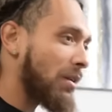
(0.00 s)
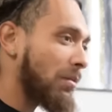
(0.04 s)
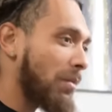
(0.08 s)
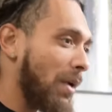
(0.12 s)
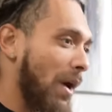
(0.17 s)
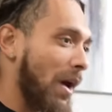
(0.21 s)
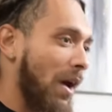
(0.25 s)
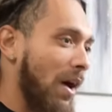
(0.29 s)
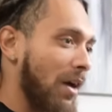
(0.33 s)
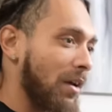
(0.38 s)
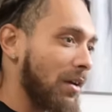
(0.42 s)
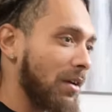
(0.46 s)

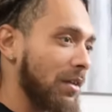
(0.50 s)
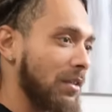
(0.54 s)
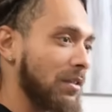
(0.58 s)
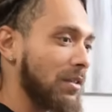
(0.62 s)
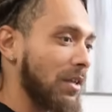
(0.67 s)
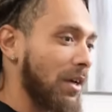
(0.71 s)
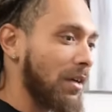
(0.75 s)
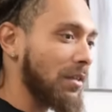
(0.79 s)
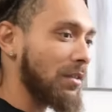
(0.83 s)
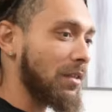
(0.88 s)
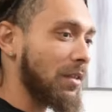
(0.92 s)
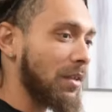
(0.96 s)
about how good
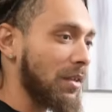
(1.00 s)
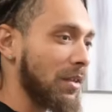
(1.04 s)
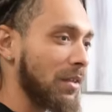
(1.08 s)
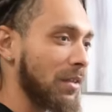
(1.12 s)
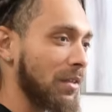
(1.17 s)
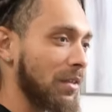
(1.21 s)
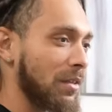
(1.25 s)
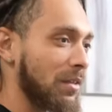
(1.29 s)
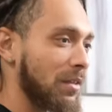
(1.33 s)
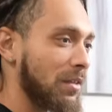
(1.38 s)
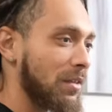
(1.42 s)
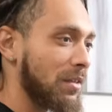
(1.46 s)
y'all
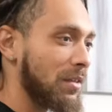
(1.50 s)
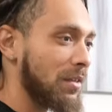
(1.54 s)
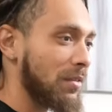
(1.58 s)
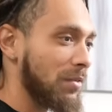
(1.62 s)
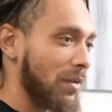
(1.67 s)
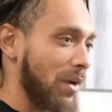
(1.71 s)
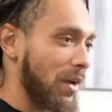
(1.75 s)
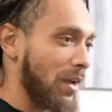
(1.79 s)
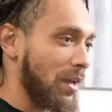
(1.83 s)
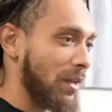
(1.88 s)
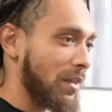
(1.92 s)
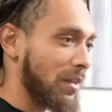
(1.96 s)
did,
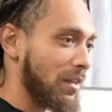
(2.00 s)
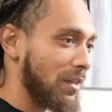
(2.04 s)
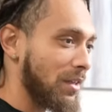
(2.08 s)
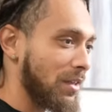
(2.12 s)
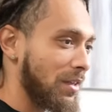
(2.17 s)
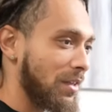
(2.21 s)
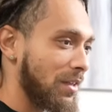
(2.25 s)
right?